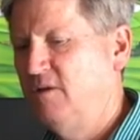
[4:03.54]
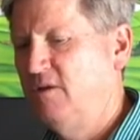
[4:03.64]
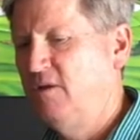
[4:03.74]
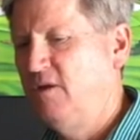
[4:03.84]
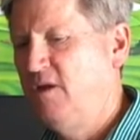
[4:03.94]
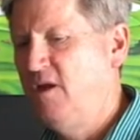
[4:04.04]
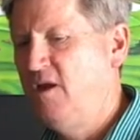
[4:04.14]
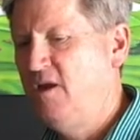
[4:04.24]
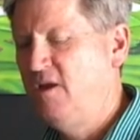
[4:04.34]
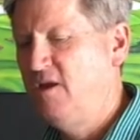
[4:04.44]

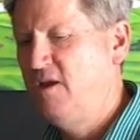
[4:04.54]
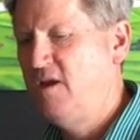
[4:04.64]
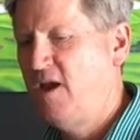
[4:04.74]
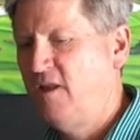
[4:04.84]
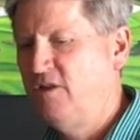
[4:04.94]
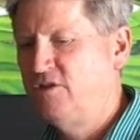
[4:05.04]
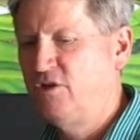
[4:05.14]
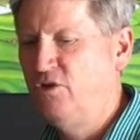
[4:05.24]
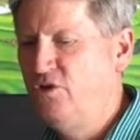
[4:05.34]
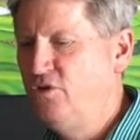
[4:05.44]
he had this
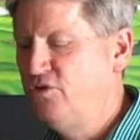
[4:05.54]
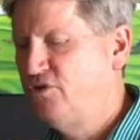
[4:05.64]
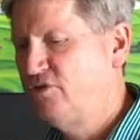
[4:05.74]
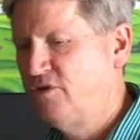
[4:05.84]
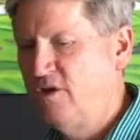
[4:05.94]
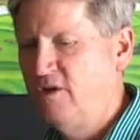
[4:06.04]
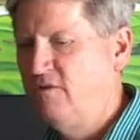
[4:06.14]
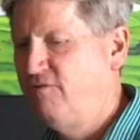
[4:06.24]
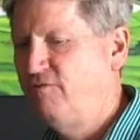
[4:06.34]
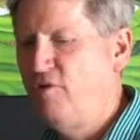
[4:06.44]
loose,
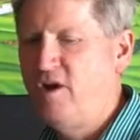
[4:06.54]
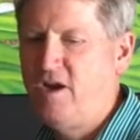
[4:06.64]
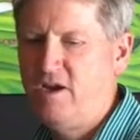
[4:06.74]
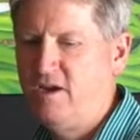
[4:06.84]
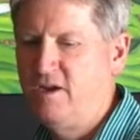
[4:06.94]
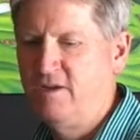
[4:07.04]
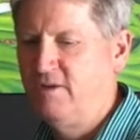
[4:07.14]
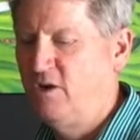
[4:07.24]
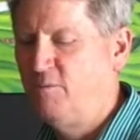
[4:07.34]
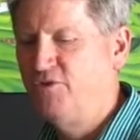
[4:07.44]
free,
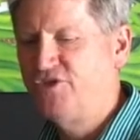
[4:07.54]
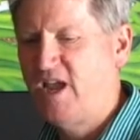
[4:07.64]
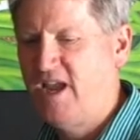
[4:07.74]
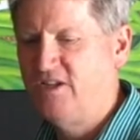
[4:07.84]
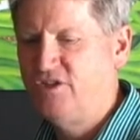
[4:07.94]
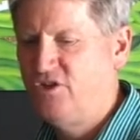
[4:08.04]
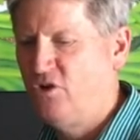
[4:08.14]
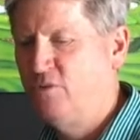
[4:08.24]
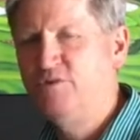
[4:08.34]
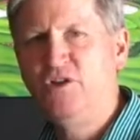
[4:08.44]
almost handsy,
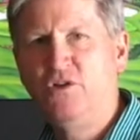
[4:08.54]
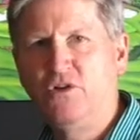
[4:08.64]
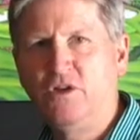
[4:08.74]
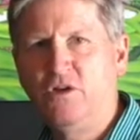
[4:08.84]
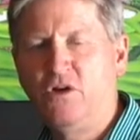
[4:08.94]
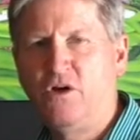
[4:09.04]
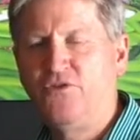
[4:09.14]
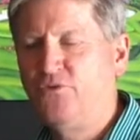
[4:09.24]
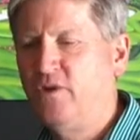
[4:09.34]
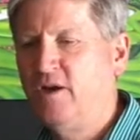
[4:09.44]
armsy looking golf
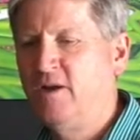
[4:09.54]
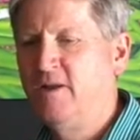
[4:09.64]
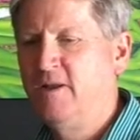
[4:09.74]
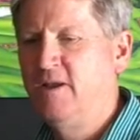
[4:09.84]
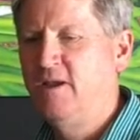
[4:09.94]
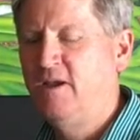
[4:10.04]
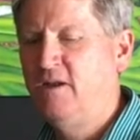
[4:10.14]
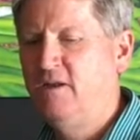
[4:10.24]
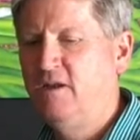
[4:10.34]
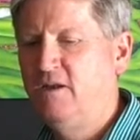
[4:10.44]
swing.
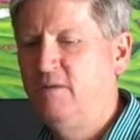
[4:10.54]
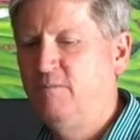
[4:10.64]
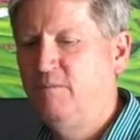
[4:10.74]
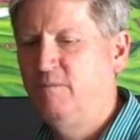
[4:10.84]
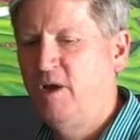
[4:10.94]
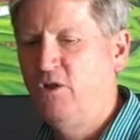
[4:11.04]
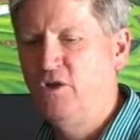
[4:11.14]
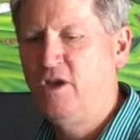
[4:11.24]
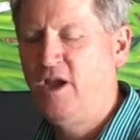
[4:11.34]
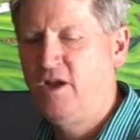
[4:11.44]
And by
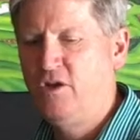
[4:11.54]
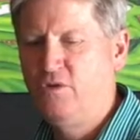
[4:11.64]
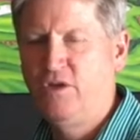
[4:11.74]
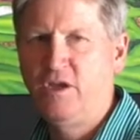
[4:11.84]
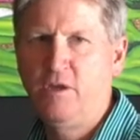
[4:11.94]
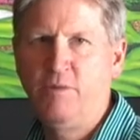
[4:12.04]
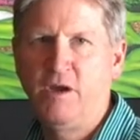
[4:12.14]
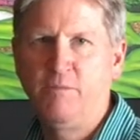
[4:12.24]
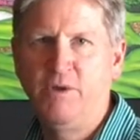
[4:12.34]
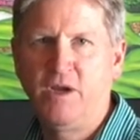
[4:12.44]
looking at it, you'd think he'd
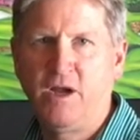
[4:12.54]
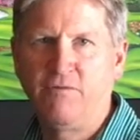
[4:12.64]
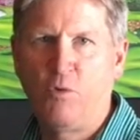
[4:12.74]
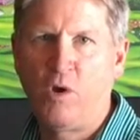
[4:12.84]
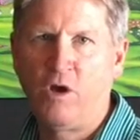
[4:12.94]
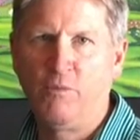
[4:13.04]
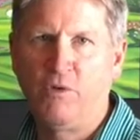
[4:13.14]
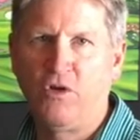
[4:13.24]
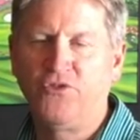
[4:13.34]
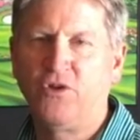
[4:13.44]
be kind of a wild
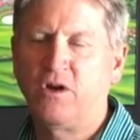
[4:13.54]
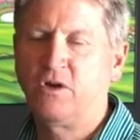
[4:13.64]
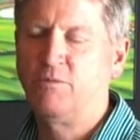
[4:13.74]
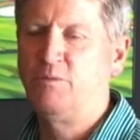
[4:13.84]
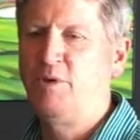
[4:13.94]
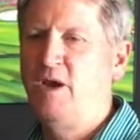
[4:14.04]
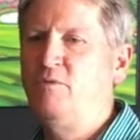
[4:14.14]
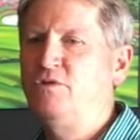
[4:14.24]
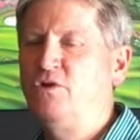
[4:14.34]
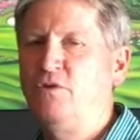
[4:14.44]
ball striker. But
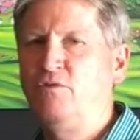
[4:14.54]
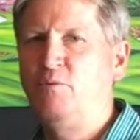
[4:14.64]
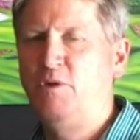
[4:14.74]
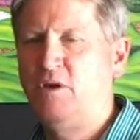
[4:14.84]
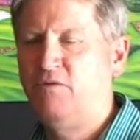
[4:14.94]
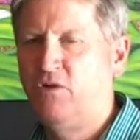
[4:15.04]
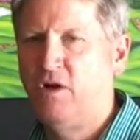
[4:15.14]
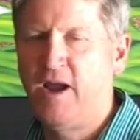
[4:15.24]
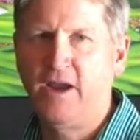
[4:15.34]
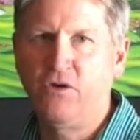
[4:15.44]
Payne was known for being
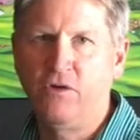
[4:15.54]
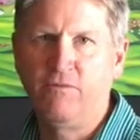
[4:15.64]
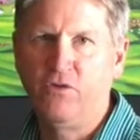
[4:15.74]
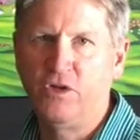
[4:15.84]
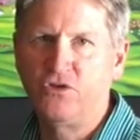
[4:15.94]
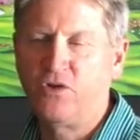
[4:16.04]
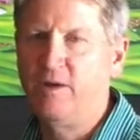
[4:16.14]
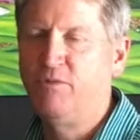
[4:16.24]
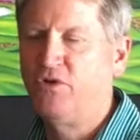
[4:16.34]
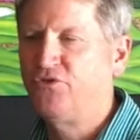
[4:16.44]
very accurate, very
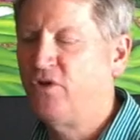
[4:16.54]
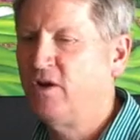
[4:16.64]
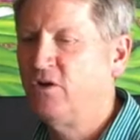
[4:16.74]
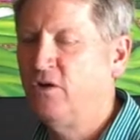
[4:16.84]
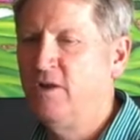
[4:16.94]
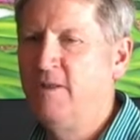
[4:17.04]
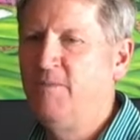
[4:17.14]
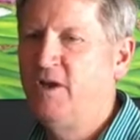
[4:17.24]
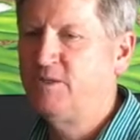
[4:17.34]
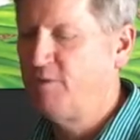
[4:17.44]
straight ball striker.
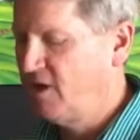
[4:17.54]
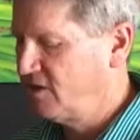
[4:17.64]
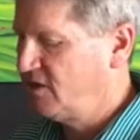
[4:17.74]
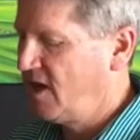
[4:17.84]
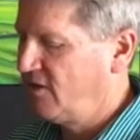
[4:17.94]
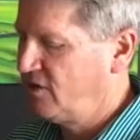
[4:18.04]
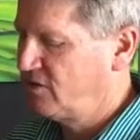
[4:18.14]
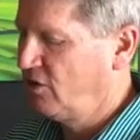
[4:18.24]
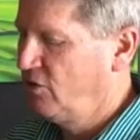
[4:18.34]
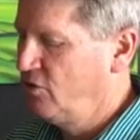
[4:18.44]
And it's because he had
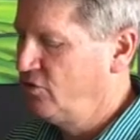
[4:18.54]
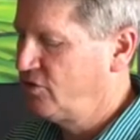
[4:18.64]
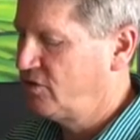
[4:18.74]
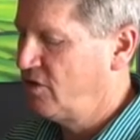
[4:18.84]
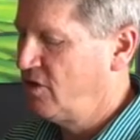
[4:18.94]
this loose